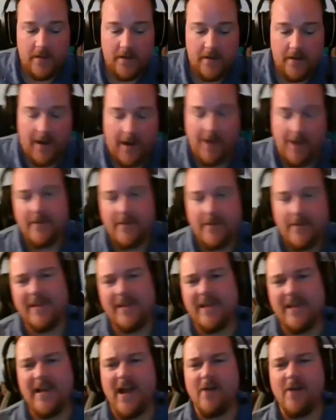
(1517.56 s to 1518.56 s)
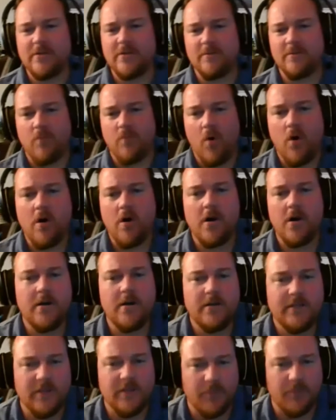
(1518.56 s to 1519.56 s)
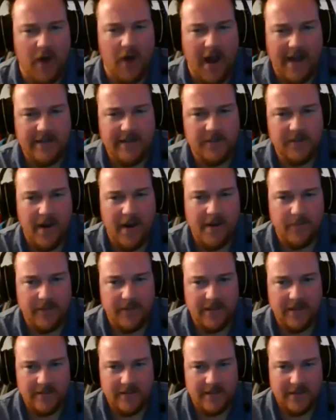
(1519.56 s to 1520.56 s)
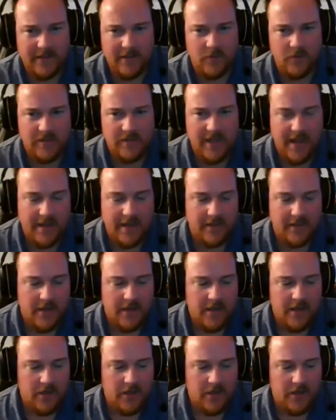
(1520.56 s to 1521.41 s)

I think I was more surprised by it because like you said,